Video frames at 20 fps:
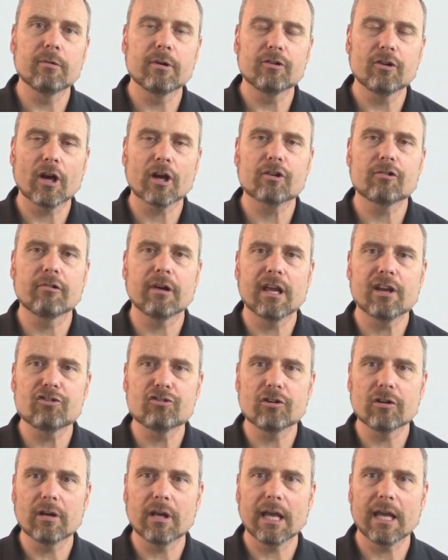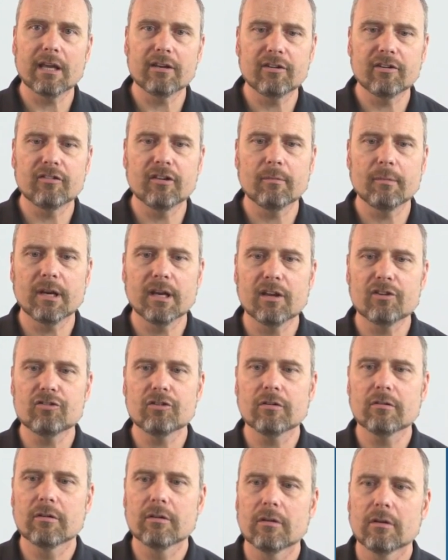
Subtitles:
indoctrination and intimidation.